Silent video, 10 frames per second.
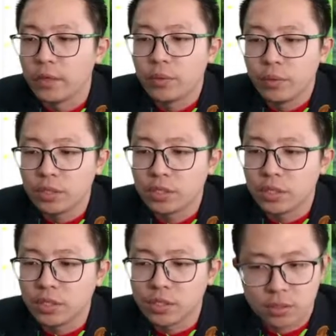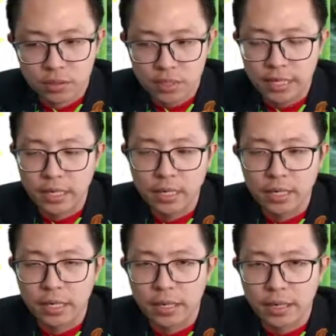which is
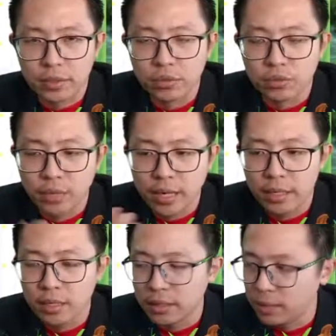you write in